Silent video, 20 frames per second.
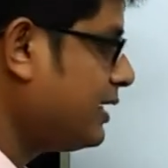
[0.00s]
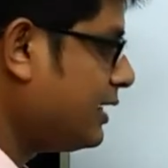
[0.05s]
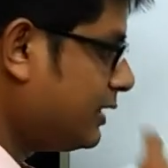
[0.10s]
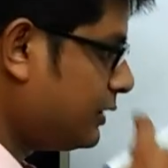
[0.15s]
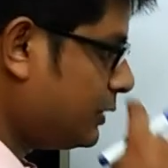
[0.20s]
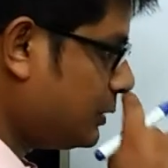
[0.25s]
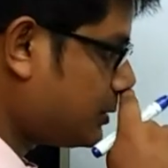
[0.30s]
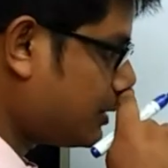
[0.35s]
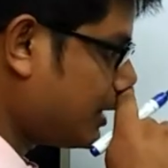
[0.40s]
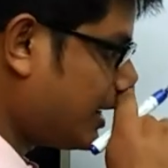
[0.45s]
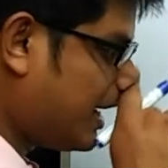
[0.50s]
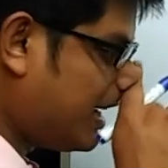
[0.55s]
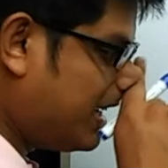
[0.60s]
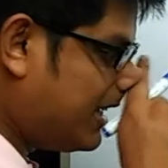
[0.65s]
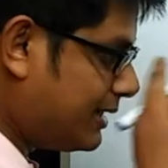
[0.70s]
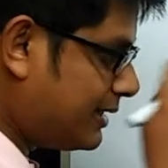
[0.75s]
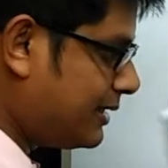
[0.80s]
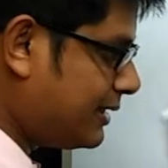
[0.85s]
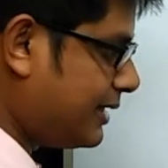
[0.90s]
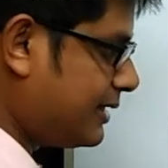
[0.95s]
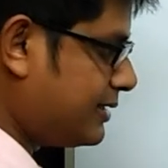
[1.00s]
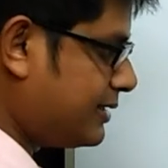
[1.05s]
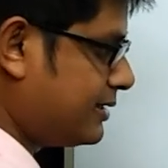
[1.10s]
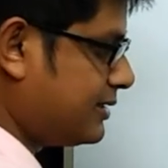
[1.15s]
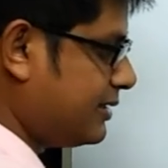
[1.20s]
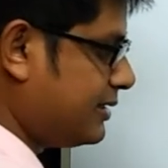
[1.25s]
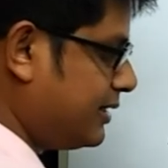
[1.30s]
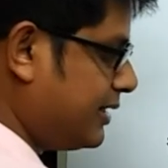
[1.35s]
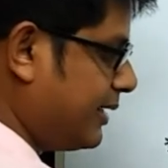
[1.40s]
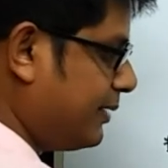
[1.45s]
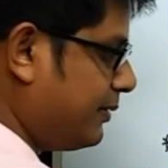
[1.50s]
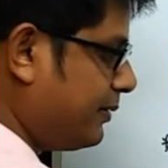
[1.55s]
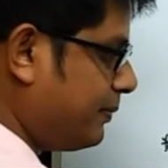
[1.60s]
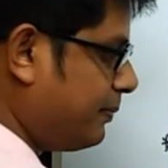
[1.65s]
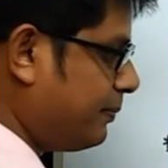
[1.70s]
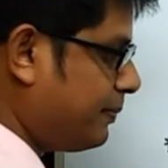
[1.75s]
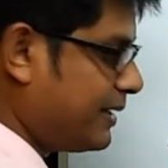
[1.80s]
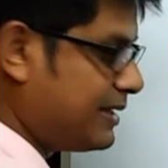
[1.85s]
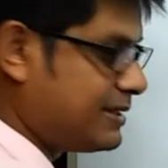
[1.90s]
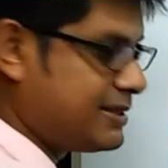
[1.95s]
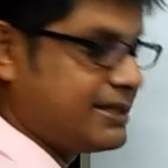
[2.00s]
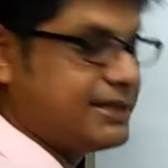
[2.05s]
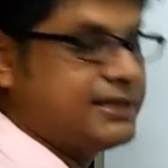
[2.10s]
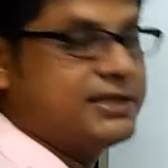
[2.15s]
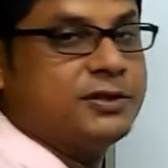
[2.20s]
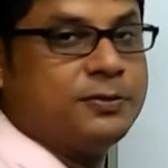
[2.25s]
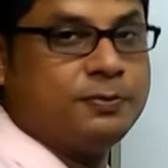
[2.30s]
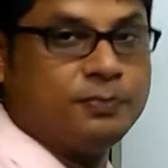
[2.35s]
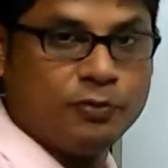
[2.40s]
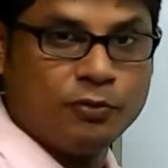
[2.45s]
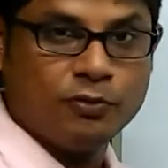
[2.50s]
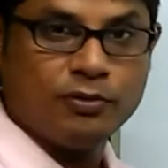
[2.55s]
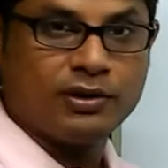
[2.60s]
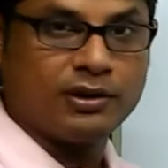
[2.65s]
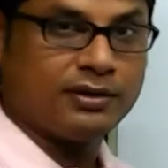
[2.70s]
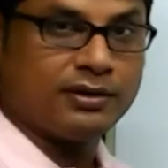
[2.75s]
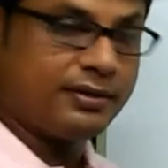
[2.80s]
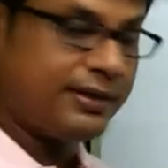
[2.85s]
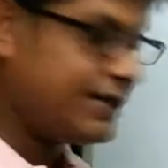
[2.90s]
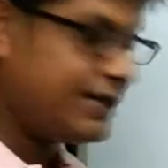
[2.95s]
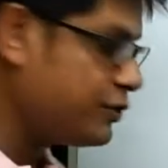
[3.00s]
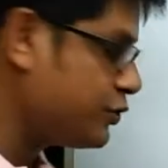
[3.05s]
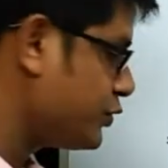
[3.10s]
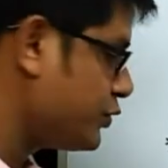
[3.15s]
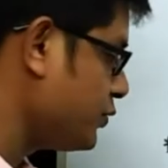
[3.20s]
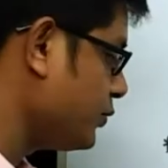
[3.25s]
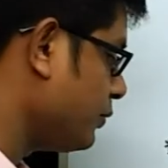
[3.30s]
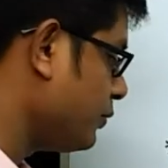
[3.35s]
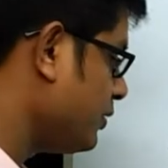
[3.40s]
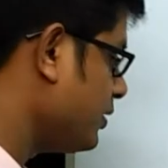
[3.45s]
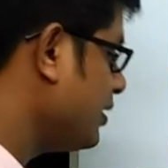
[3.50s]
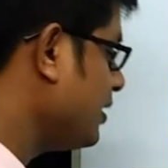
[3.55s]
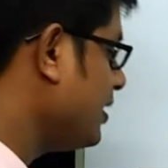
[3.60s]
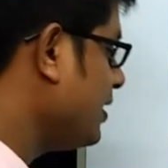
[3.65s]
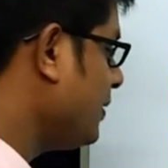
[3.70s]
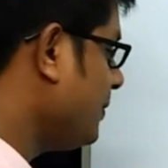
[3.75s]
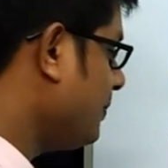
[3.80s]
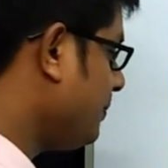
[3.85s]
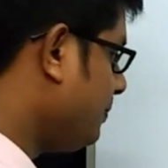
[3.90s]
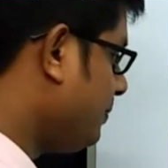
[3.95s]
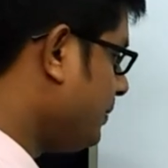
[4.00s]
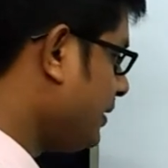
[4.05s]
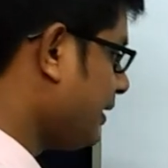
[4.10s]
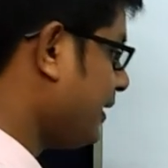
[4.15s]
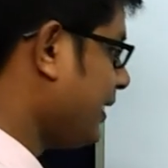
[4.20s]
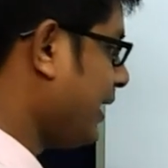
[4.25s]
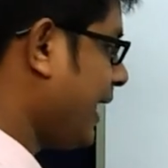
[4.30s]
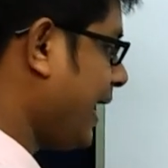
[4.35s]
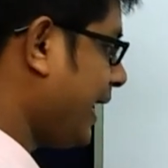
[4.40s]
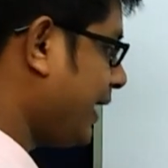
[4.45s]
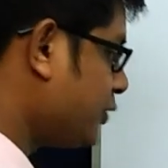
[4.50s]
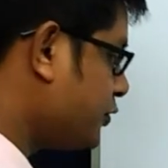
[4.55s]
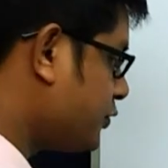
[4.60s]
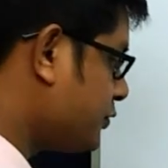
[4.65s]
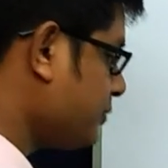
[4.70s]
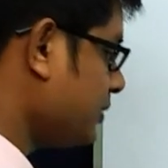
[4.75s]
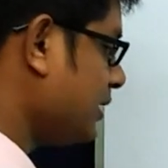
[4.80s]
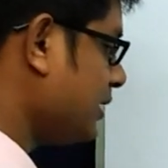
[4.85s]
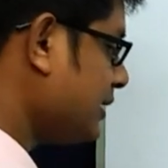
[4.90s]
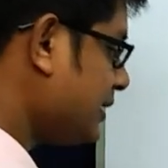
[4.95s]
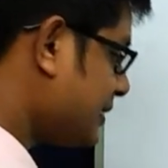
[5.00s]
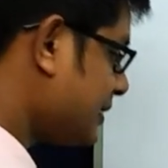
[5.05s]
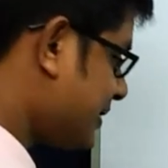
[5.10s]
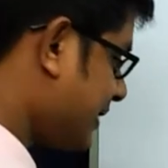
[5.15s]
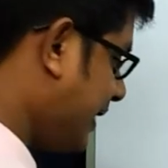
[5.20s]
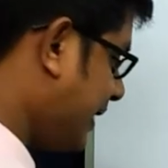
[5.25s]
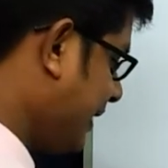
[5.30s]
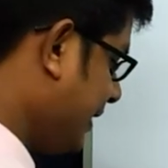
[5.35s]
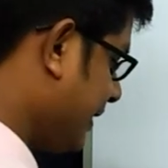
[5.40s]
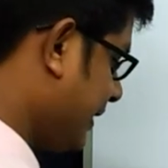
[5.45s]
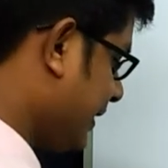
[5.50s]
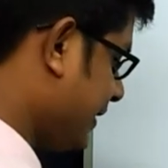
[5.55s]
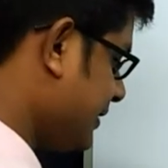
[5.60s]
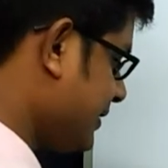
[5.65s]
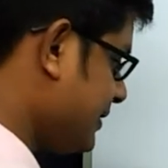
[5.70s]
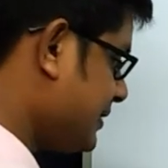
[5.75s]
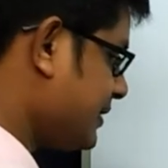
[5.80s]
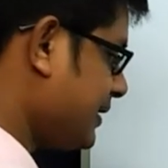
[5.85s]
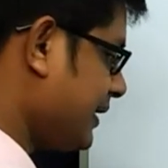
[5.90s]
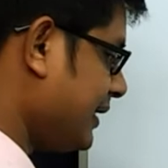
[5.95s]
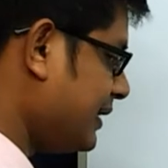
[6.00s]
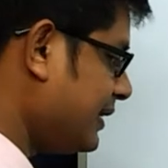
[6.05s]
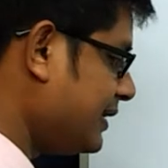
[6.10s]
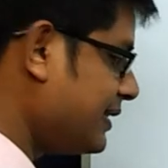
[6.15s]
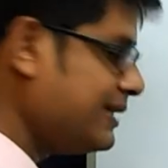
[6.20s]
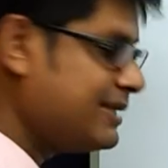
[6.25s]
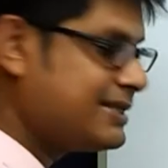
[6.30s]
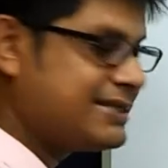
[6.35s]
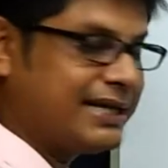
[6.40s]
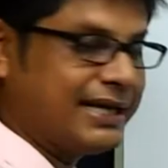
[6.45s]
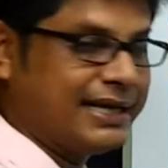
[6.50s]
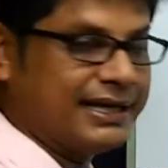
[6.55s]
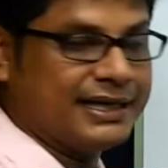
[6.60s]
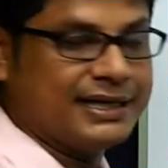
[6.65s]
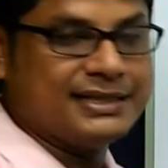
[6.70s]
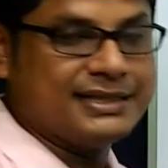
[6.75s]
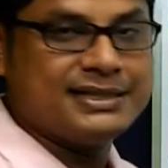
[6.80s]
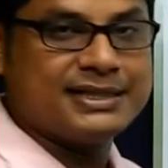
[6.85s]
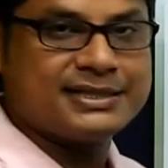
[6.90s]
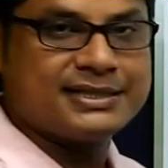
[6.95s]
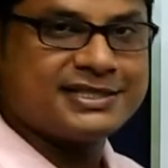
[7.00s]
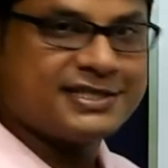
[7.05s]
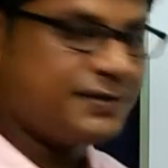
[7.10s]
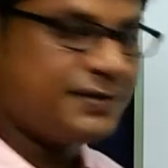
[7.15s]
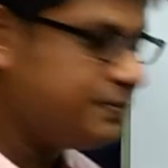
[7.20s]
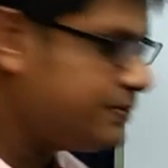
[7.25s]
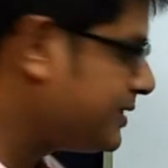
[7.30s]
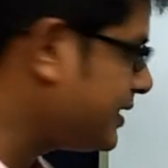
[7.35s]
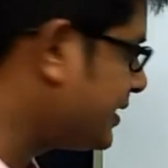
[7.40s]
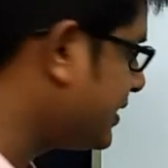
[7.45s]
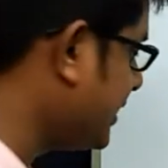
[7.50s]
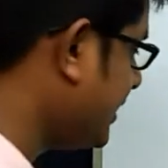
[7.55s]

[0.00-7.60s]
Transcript: this idea that they present plural. That's true, but actually the sentence, in this sentence, the subject